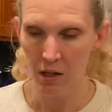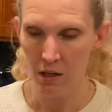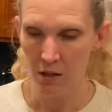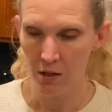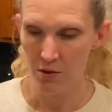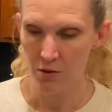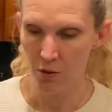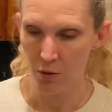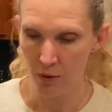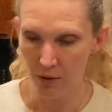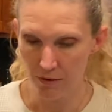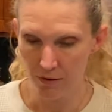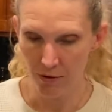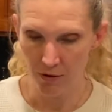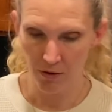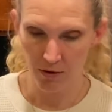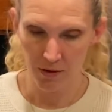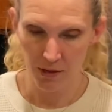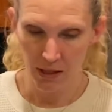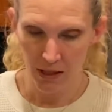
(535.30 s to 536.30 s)
So if
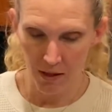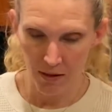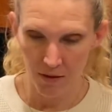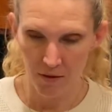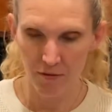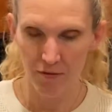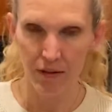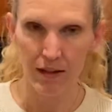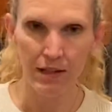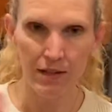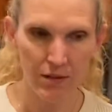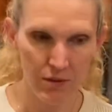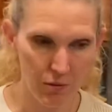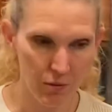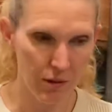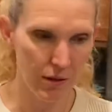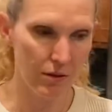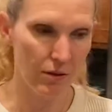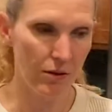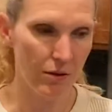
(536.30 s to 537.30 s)
you're faced
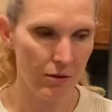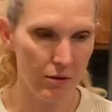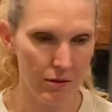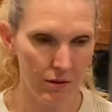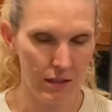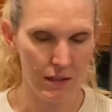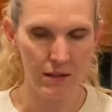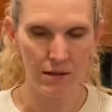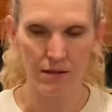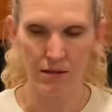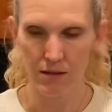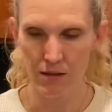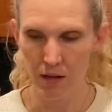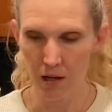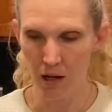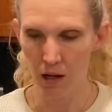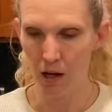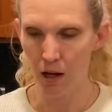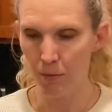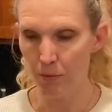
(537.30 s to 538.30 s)
with all these
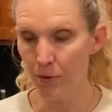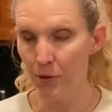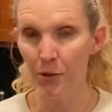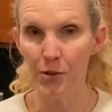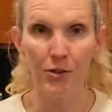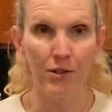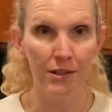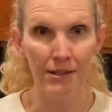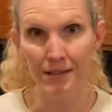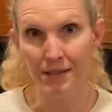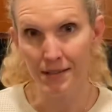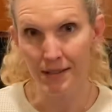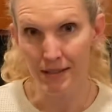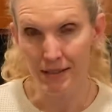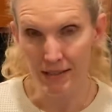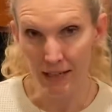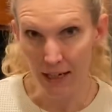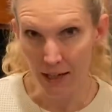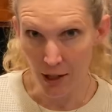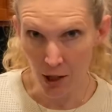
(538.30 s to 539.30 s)
opportunities to
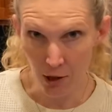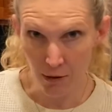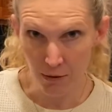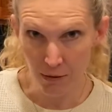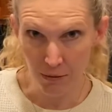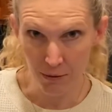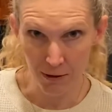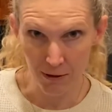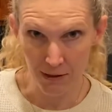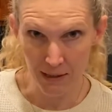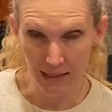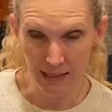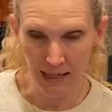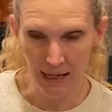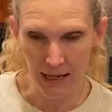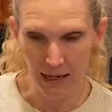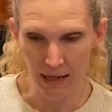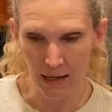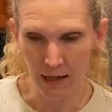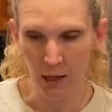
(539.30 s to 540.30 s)
say no throughout a
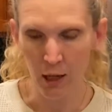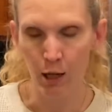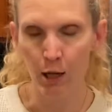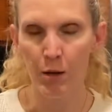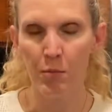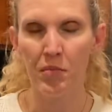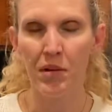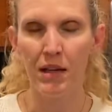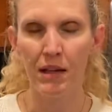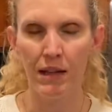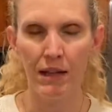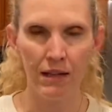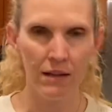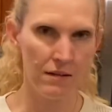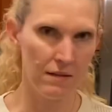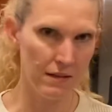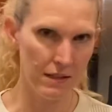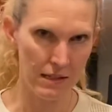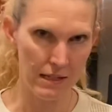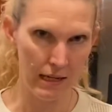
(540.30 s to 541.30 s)
day, by the end of
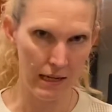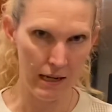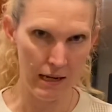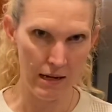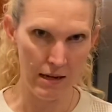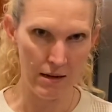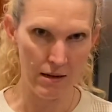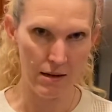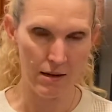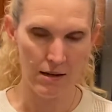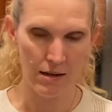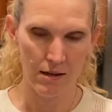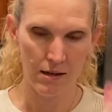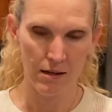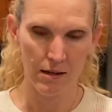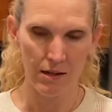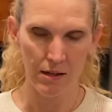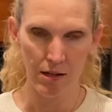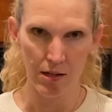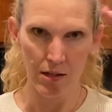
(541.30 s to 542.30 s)
the day,
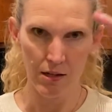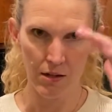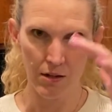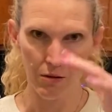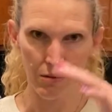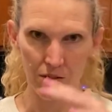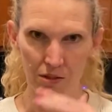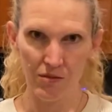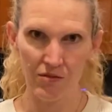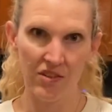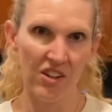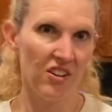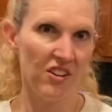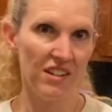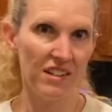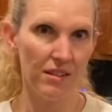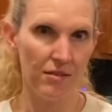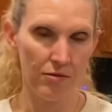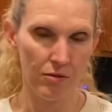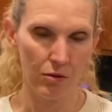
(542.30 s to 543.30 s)
it's very
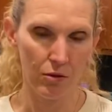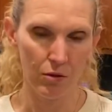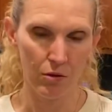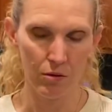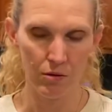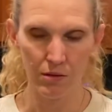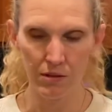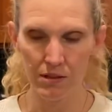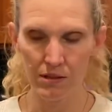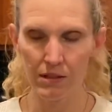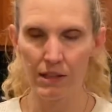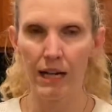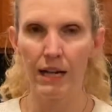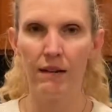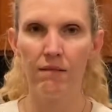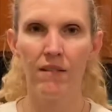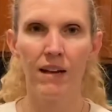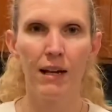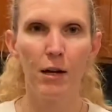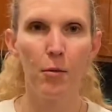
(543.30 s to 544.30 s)
difficult. It's kind of like a